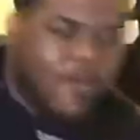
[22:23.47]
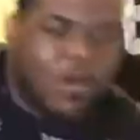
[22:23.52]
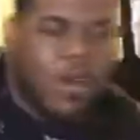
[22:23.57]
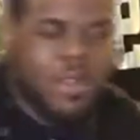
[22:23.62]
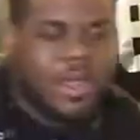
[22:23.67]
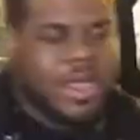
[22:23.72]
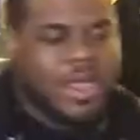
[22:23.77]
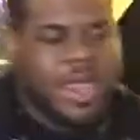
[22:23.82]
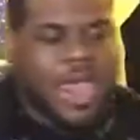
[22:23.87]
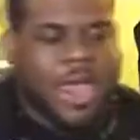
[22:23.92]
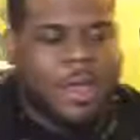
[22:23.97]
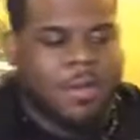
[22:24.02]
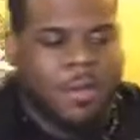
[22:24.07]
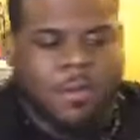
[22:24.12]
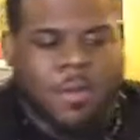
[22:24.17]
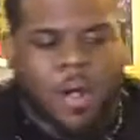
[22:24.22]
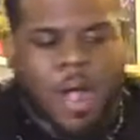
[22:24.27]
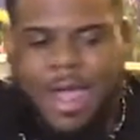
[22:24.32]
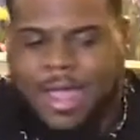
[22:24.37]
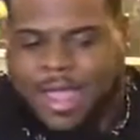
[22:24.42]
on the game
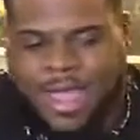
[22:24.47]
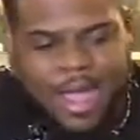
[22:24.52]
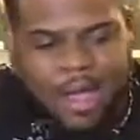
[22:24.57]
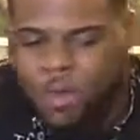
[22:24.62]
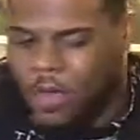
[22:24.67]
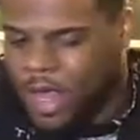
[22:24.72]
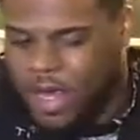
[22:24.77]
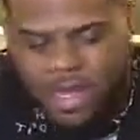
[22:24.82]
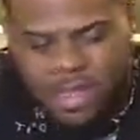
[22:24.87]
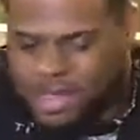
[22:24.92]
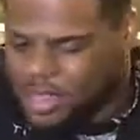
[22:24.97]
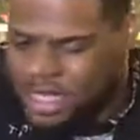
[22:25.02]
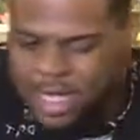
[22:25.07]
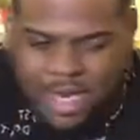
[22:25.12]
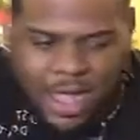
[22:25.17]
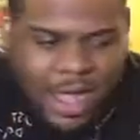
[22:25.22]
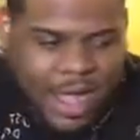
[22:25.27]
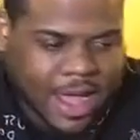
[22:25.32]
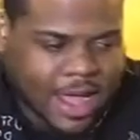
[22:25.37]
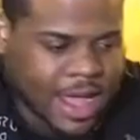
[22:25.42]
tomorrow. I can't wait to see
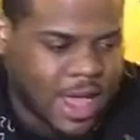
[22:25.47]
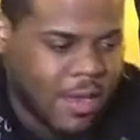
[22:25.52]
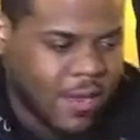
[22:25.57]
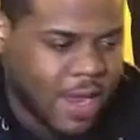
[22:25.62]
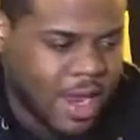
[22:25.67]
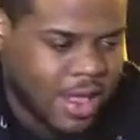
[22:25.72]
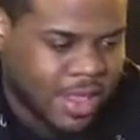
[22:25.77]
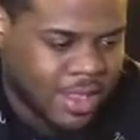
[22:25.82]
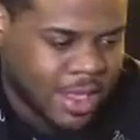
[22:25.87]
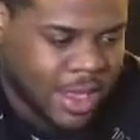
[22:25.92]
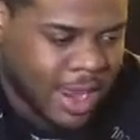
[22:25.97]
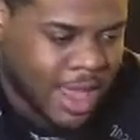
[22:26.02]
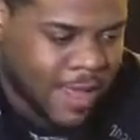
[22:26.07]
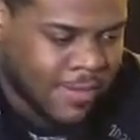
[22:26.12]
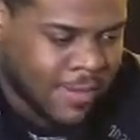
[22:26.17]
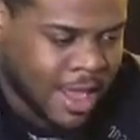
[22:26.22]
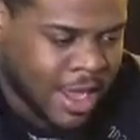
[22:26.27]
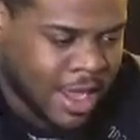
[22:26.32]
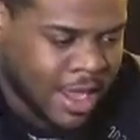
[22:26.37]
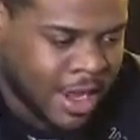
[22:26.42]
that. I can't wait to see that,
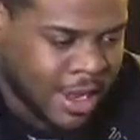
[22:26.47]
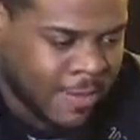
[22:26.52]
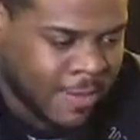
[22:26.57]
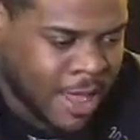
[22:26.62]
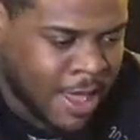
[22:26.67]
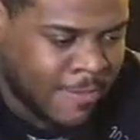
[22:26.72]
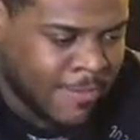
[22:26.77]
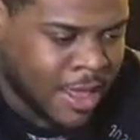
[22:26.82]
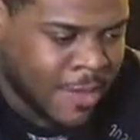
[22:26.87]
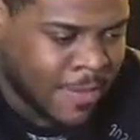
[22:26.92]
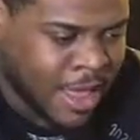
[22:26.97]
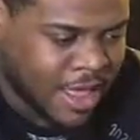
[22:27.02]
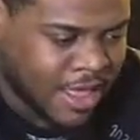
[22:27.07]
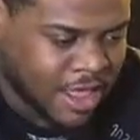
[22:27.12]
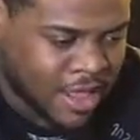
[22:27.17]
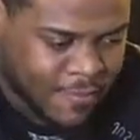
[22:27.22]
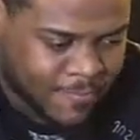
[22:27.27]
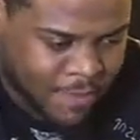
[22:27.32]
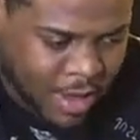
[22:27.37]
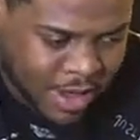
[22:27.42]
man. And me,
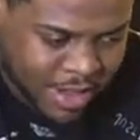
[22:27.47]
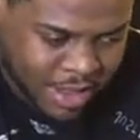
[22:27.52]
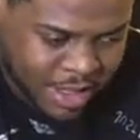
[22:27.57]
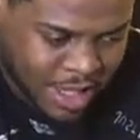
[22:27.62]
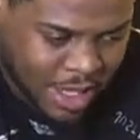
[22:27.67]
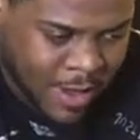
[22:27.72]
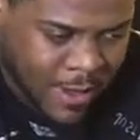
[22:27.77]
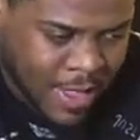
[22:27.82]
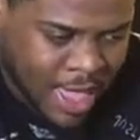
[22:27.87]
myself, personally,